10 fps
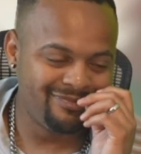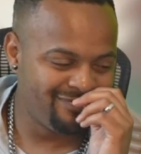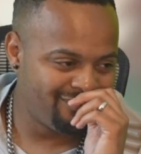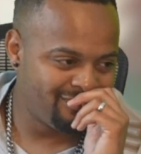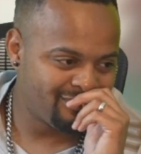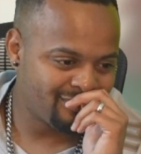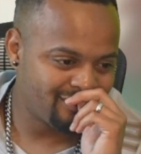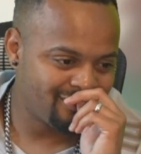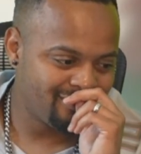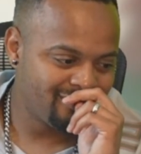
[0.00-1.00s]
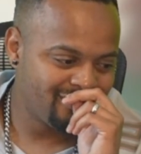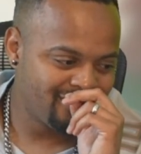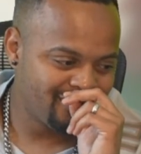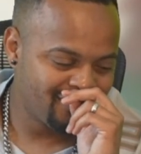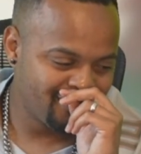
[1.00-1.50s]

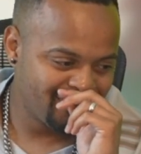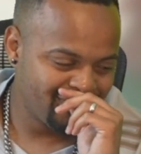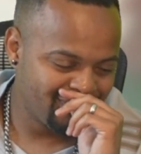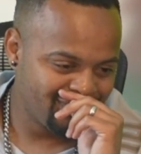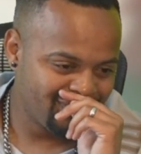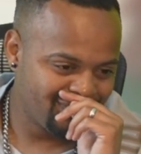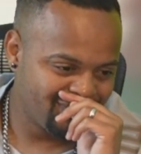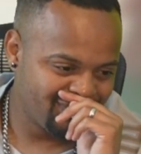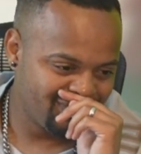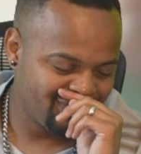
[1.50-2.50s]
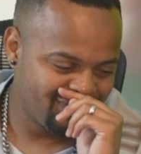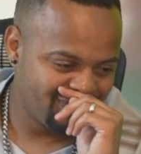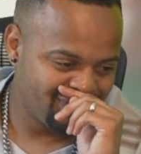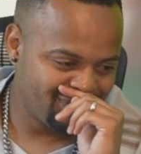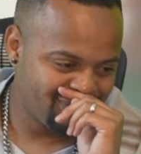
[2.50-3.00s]

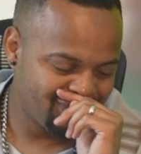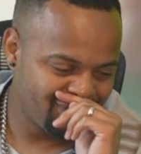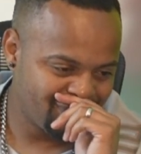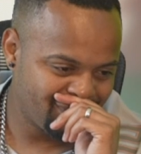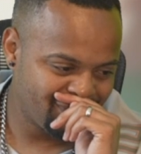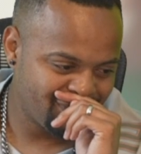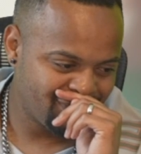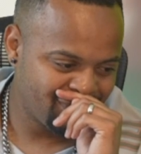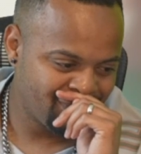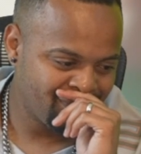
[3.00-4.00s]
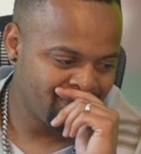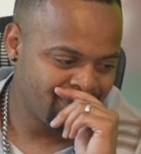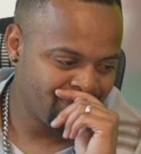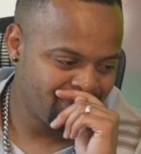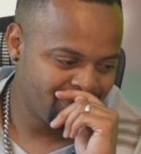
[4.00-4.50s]

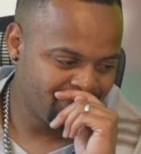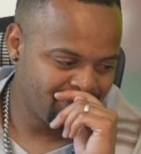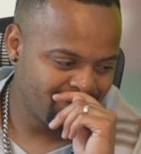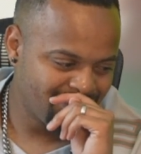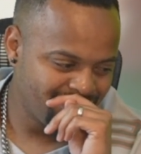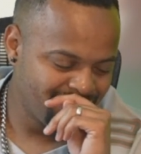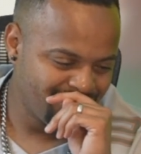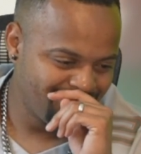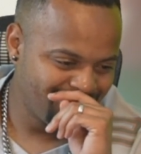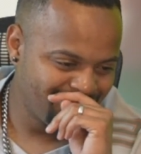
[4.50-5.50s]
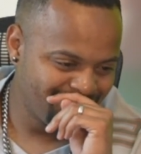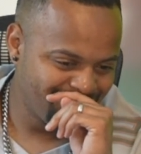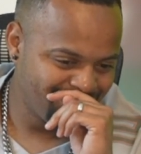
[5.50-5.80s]
The person shown says nothing.